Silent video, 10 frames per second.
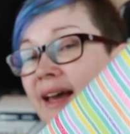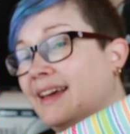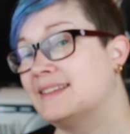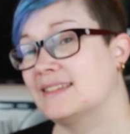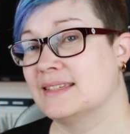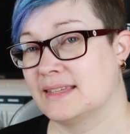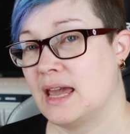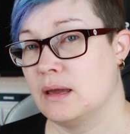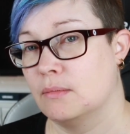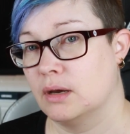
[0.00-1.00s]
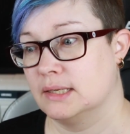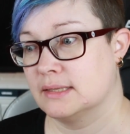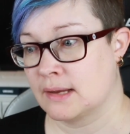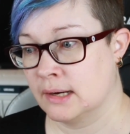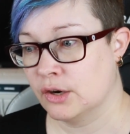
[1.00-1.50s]
It's the same
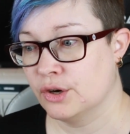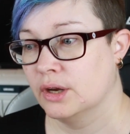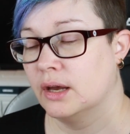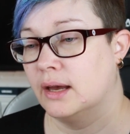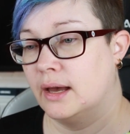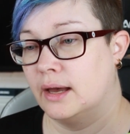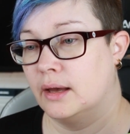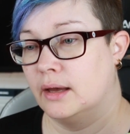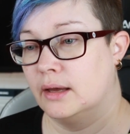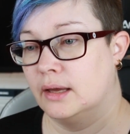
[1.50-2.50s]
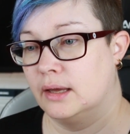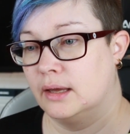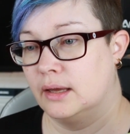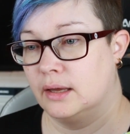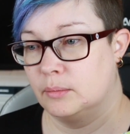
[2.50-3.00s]
designer,
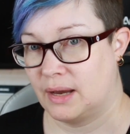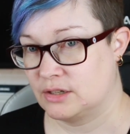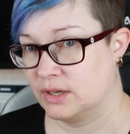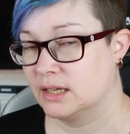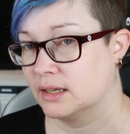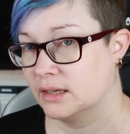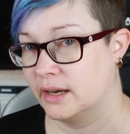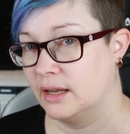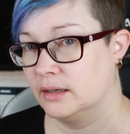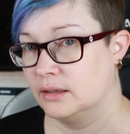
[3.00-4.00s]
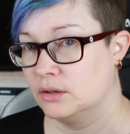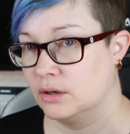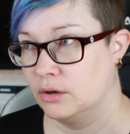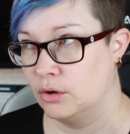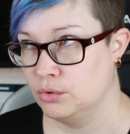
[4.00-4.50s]
Patrick
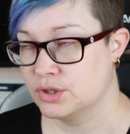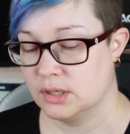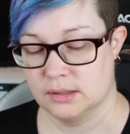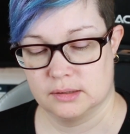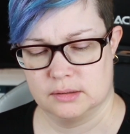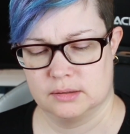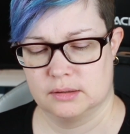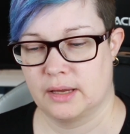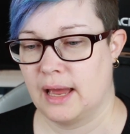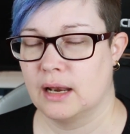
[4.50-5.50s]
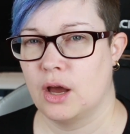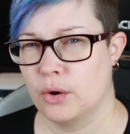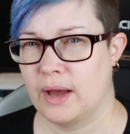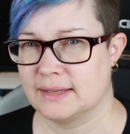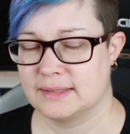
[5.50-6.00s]
Loose,
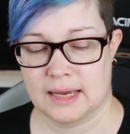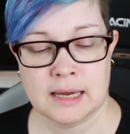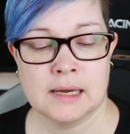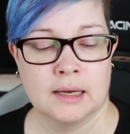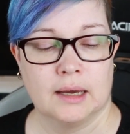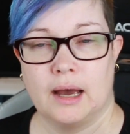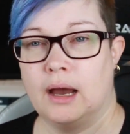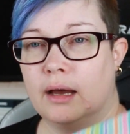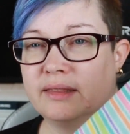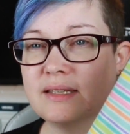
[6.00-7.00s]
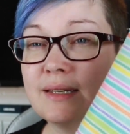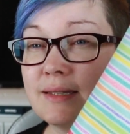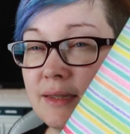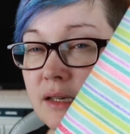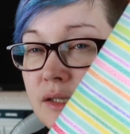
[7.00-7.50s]
L-O-S-E. This
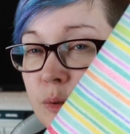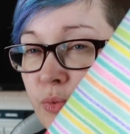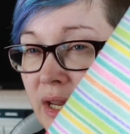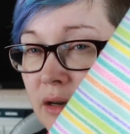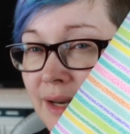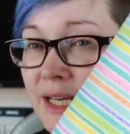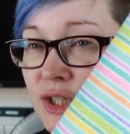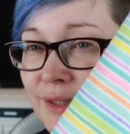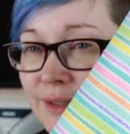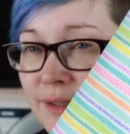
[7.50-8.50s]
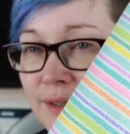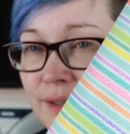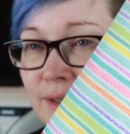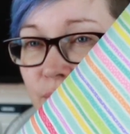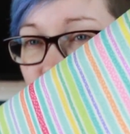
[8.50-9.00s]
is the spring collection,
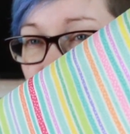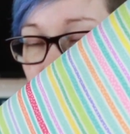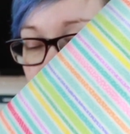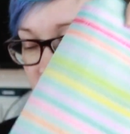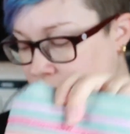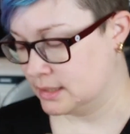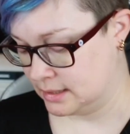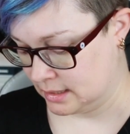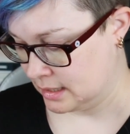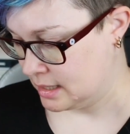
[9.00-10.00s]
which is gorgeous,